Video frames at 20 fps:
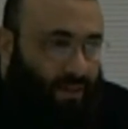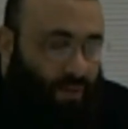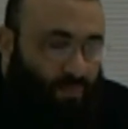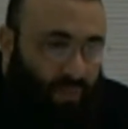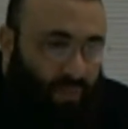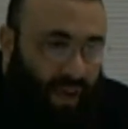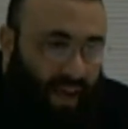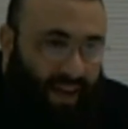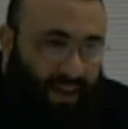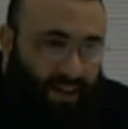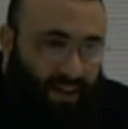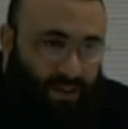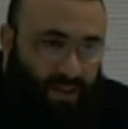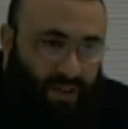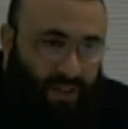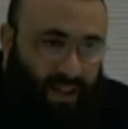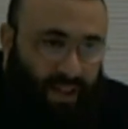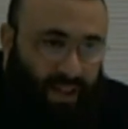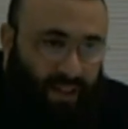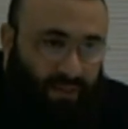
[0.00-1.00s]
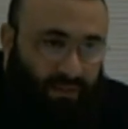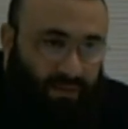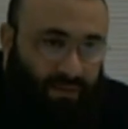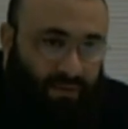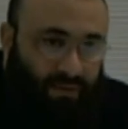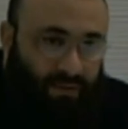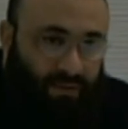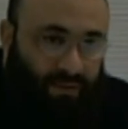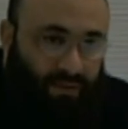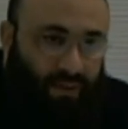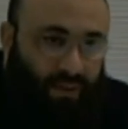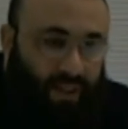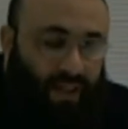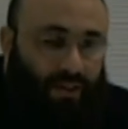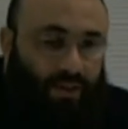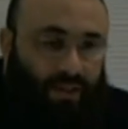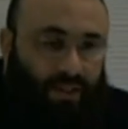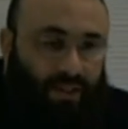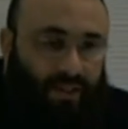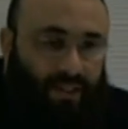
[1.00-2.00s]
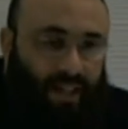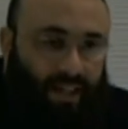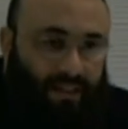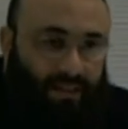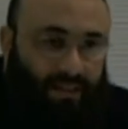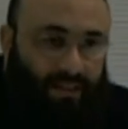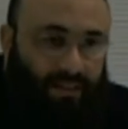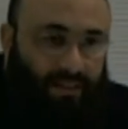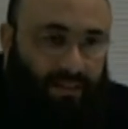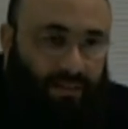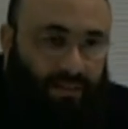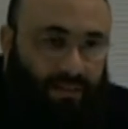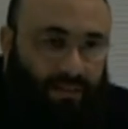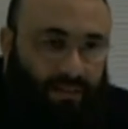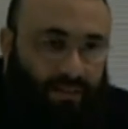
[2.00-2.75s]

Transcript: Making it yourself. Then you're entitled.